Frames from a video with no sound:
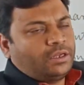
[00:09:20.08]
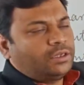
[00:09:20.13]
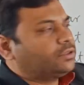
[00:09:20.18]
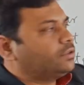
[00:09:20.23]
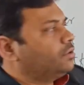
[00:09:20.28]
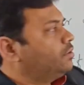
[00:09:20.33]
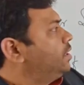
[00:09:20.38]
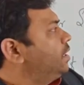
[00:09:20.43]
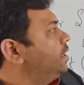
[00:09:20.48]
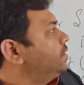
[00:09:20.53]

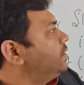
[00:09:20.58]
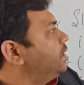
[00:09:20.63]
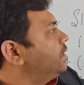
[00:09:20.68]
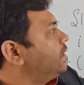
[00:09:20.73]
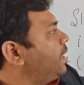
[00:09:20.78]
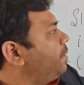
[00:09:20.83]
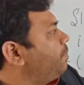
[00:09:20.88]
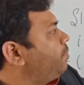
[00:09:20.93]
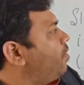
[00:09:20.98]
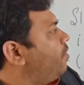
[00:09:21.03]
So this
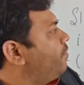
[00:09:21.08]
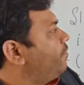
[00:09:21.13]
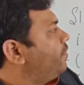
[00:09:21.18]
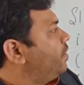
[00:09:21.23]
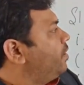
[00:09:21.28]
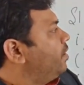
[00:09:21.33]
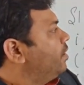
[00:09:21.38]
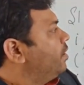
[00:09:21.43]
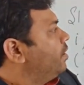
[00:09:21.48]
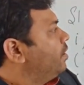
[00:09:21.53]
type
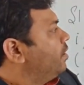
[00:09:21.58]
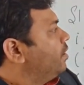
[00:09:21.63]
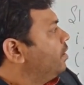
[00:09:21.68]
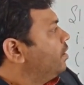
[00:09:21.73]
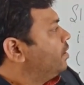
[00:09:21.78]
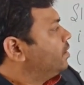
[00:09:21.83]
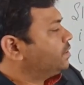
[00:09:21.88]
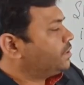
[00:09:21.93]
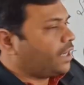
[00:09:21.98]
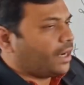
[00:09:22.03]
of
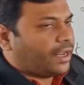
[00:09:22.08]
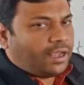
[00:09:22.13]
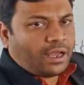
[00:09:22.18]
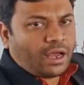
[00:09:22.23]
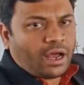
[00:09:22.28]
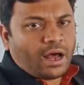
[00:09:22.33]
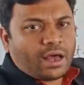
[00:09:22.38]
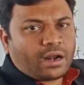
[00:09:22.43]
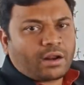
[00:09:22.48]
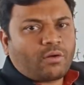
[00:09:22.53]
string
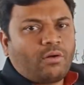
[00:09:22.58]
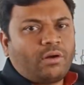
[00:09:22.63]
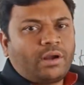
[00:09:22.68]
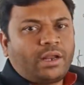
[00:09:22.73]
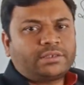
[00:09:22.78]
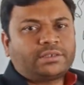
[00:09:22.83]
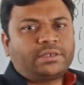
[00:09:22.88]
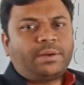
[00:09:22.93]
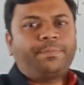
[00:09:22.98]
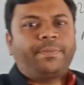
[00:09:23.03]
are called
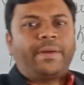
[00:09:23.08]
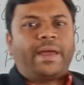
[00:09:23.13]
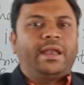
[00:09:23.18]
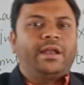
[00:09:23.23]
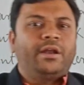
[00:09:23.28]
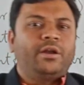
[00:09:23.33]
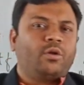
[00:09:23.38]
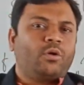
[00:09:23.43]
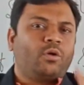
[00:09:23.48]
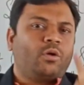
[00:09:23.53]
as a
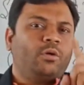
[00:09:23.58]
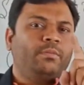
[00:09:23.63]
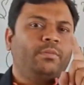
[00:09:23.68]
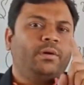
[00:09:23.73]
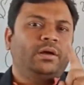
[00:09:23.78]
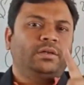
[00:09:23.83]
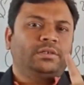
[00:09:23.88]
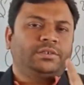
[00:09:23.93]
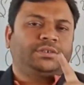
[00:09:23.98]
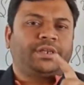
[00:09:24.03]

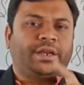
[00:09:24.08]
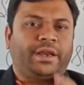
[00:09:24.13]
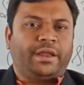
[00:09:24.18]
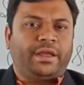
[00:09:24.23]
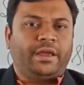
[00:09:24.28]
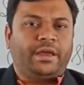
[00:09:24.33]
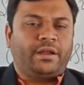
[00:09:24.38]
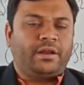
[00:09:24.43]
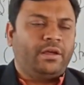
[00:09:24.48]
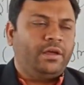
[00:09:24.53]
palindrome
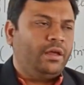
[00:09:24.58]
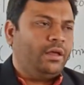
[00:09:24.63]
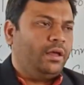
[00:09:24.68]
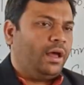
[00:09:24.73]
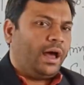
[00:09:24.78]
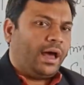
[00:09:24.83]
string here.